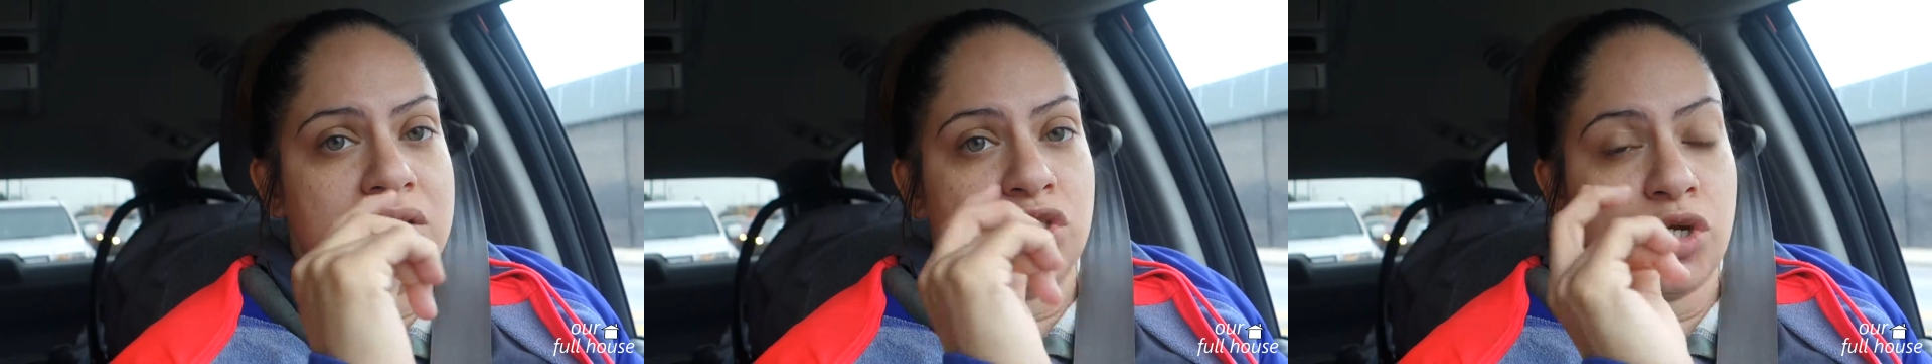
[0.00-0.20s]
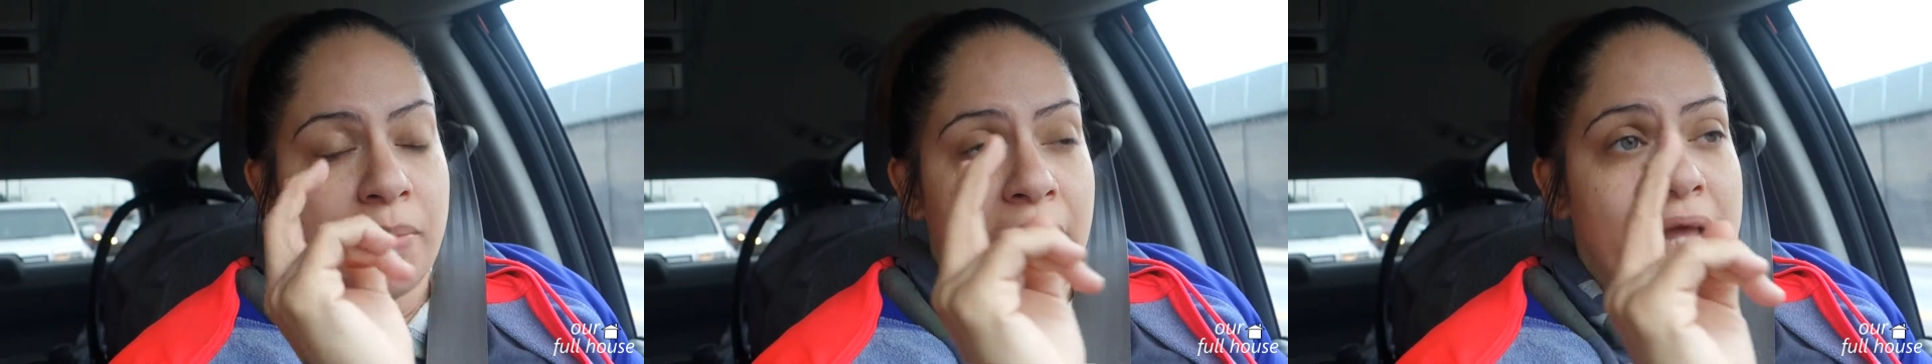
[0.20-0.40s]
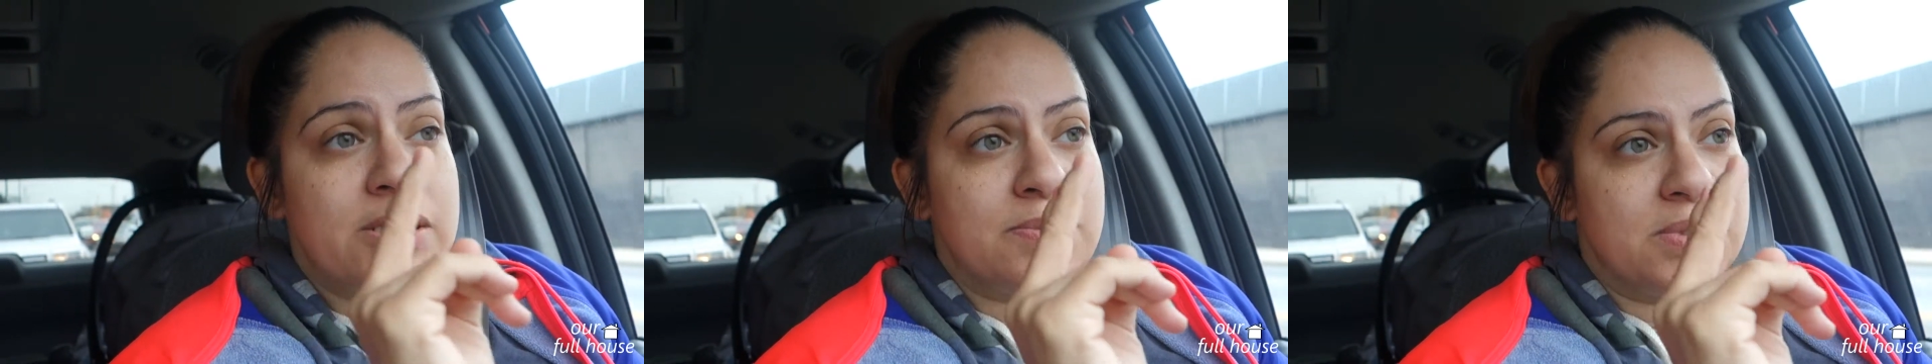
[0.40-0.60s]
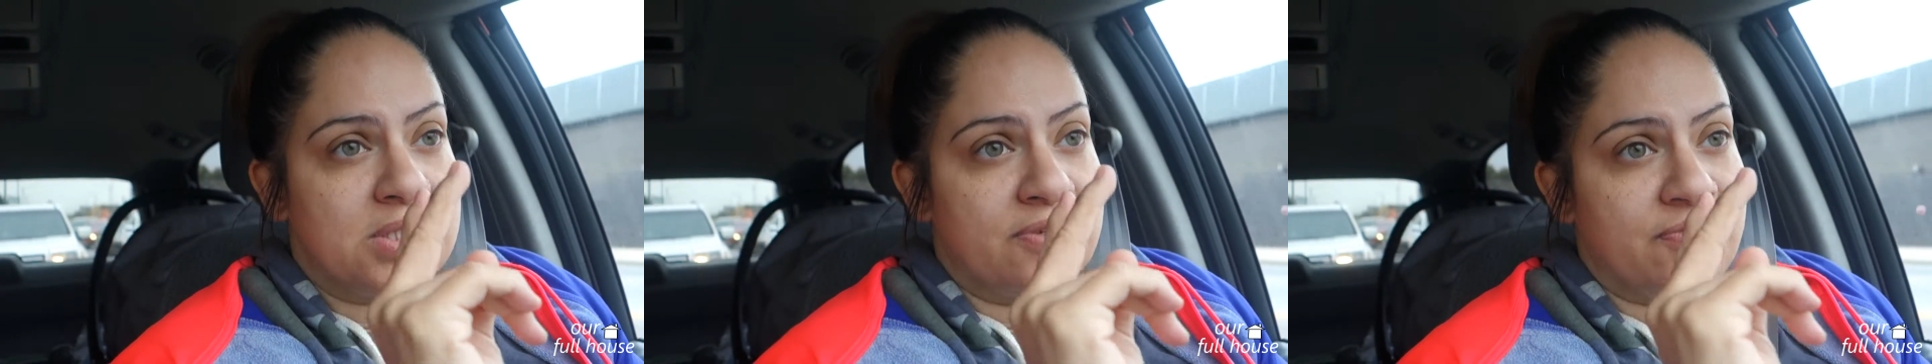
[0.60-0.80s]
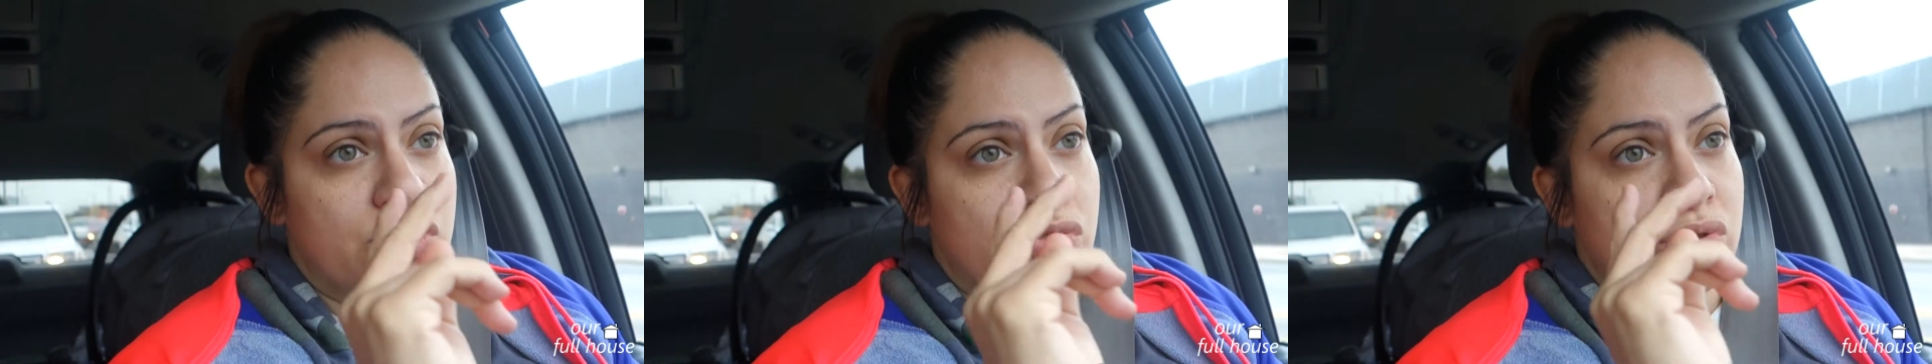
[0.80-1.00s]
Jeremiah's been
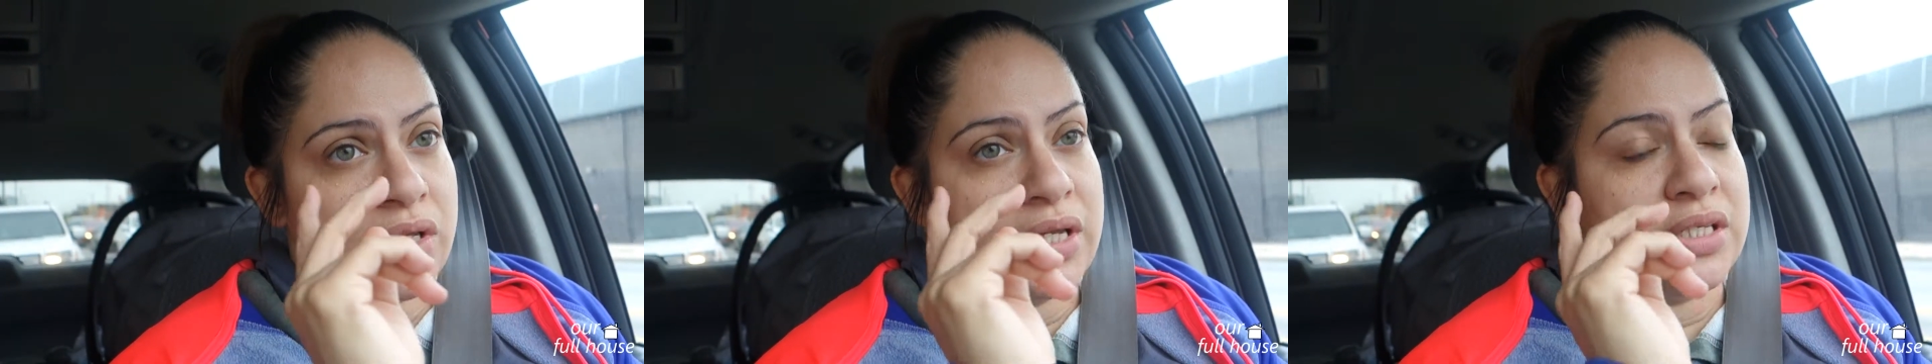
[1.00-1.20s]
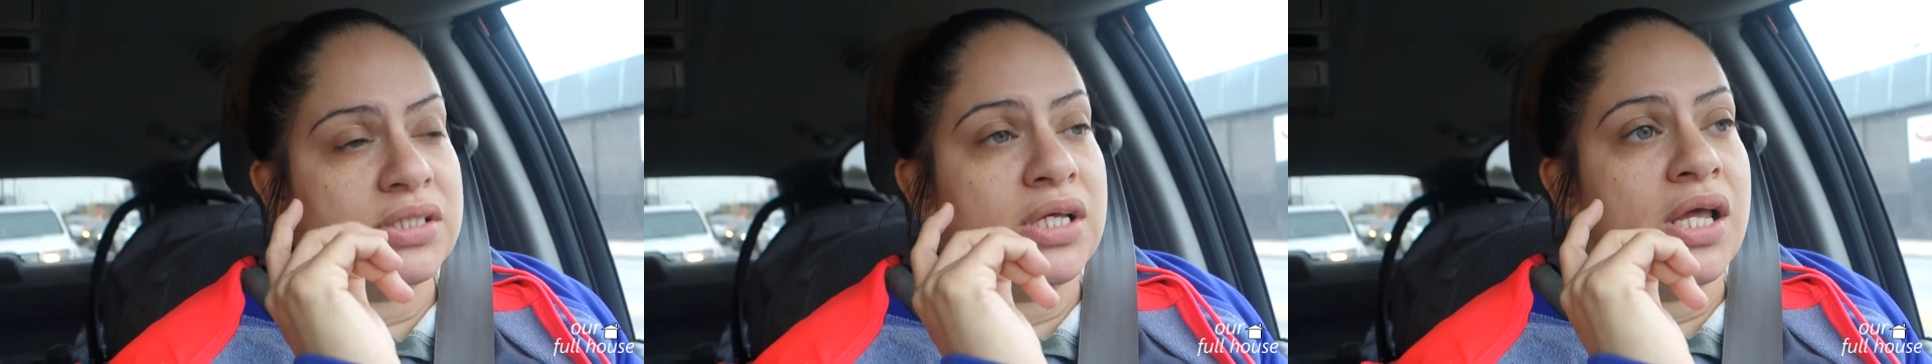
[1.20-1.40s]
sick for 2 days.